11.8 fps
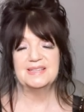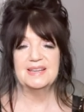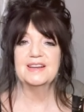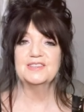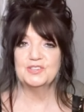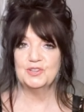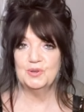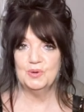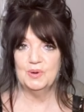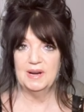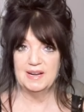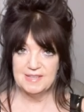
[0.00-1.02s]
sent us
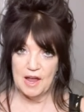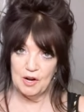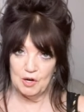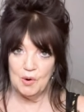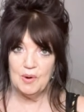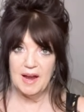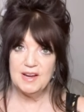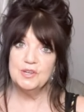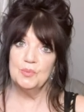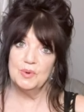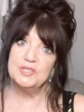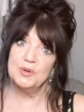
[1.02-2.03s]
to an exotic
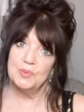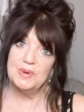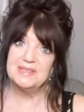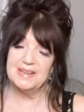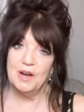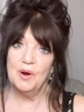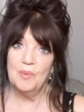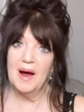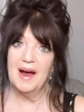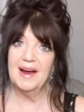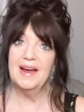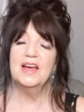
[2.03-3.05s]
location, which was in
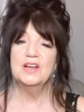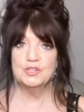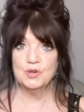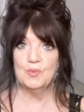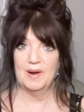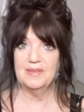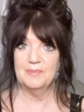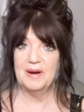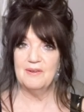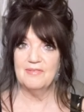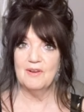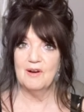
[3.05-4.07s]
Hawaii, to run the
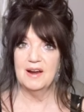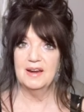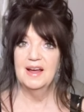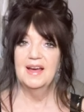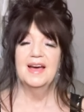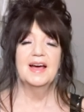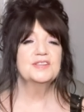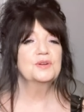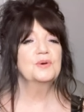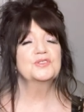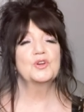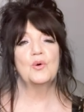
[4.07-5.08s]
marathon. And
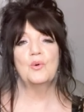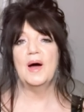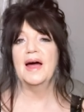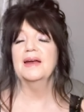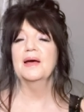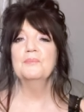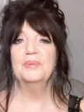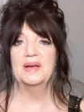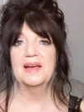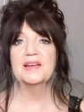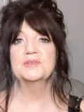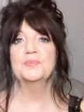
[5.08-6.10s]
so it was quite a
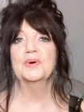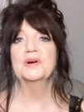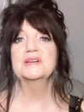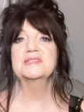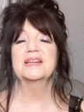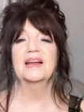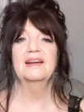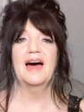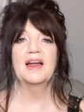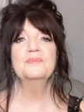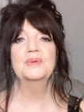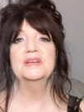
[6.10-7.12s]
big experience. It
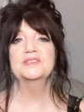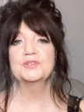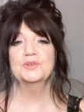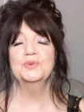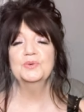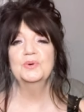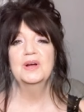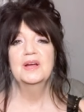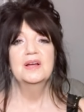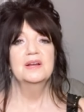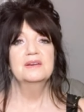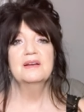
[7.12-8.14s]
allowed me to
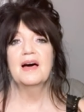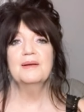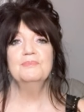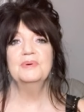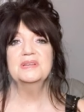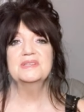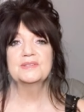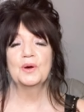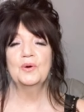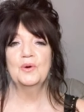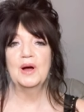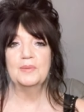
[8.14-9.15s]
not be
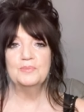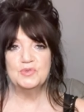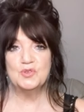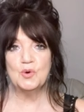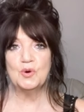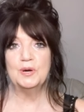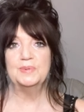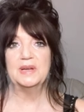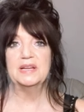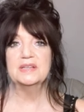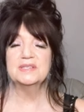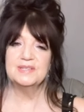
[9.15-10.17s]
so
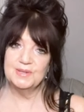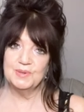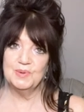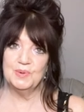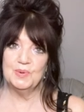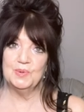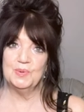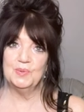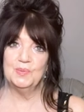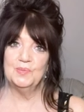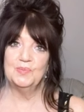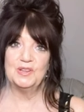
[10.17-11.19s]
absorbed
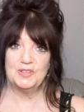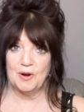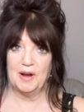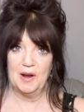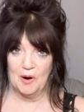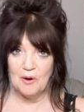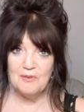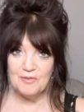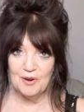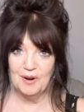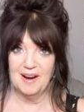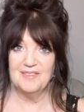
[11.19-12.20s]
into the starting
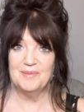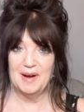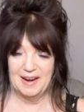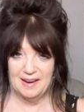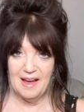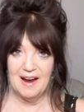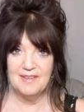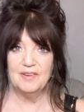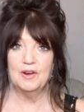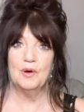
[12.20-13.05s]
over of my life